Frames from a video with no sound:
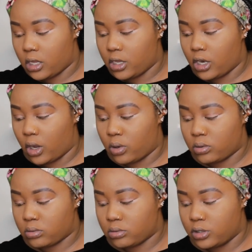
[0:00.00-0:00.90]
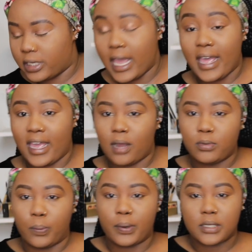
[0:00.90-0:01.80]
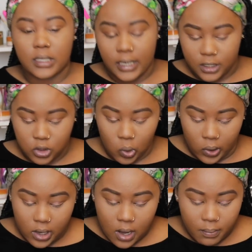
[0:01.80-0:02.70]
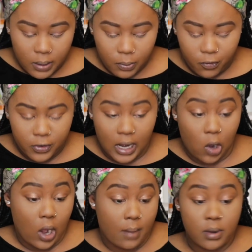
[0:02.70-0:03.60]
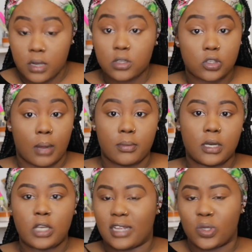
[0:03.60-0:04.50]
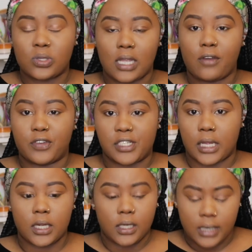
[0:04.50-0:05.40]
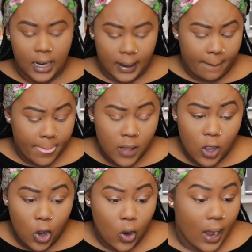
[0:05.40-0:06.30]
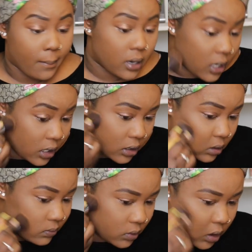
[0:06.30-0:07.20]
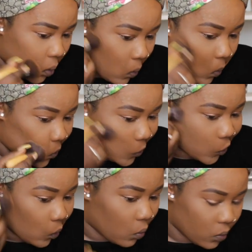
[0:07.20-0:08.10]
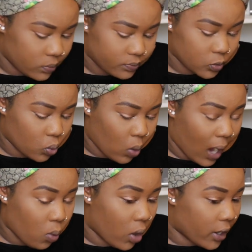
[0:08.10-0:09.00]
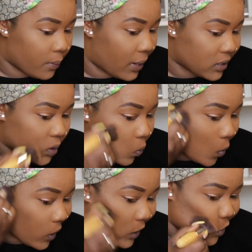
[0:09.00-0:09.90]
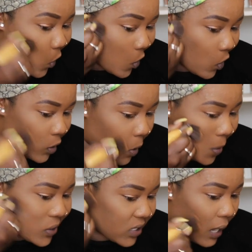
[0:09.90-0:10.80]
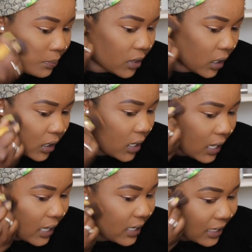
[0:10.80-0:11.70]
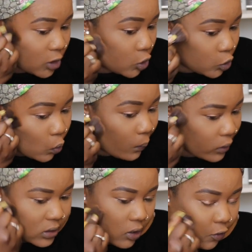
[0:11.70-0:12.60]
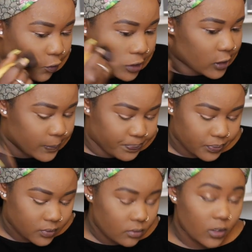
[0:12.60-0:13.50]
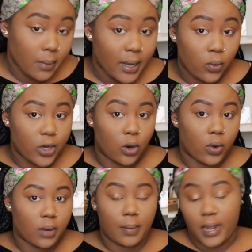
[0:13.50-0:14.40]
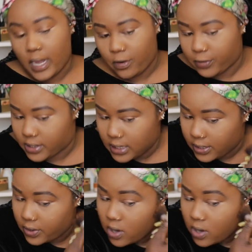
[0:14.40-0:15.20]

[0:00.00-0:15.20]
you know, you can't help the person next door. People feel like, oh, I'm good, so that's so selfish. Technically, they're like, oh, I'm good, you know, so why worry about someone that's not good type thing. And that's super selfish. By the way, don't worry about my hair, I'll fix it